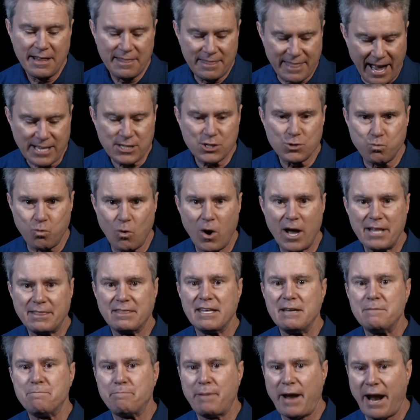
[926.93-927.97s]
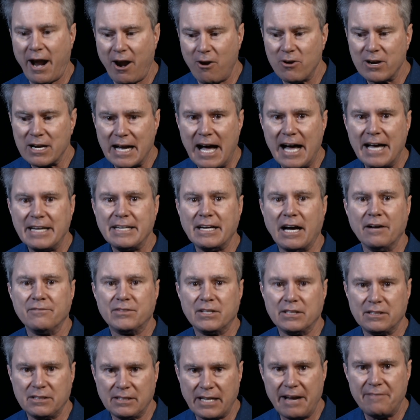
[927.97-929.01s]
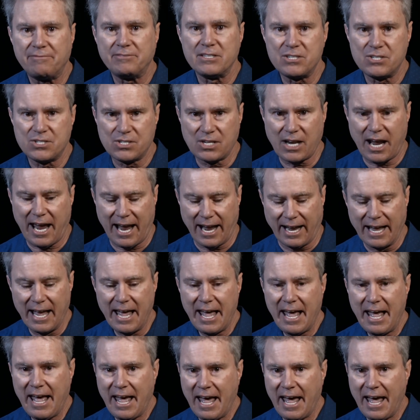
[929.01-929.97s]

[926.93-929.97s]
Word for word: That's what the paragon of the left is saying.